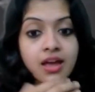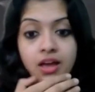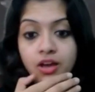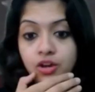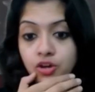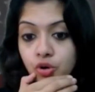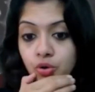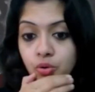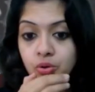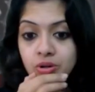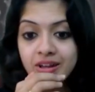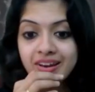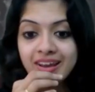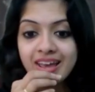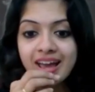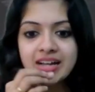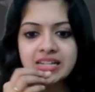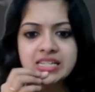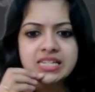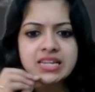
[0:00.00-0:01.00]
coronary
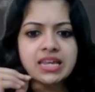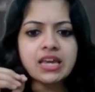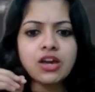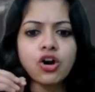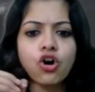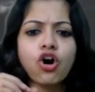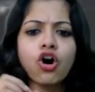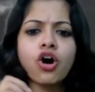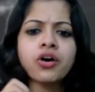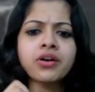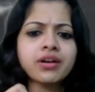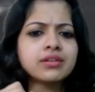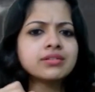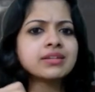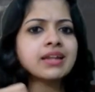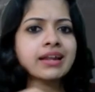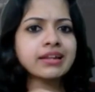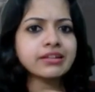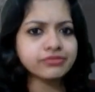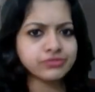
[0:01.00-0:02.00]
artery, or
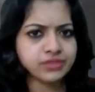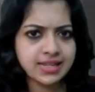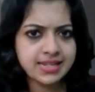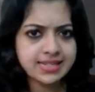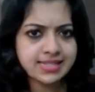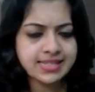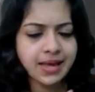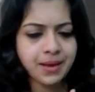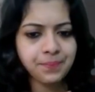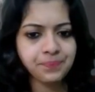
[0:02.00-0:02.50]
none of these?